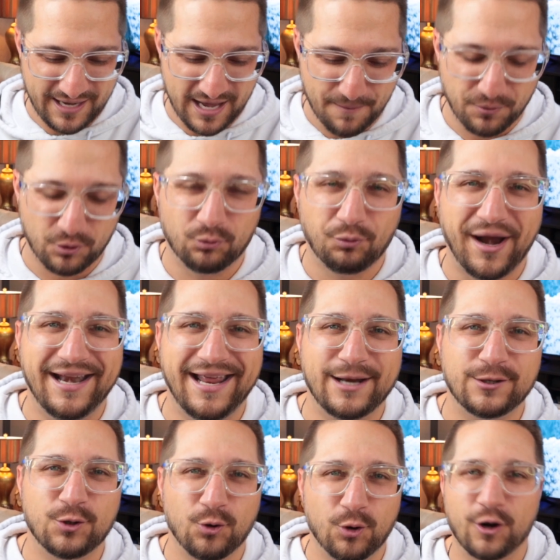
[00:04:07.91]
the upper
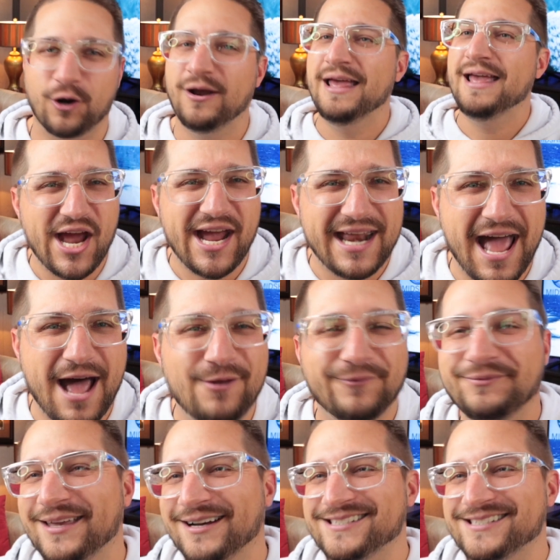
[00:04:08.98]
right-hand corner. Check it out.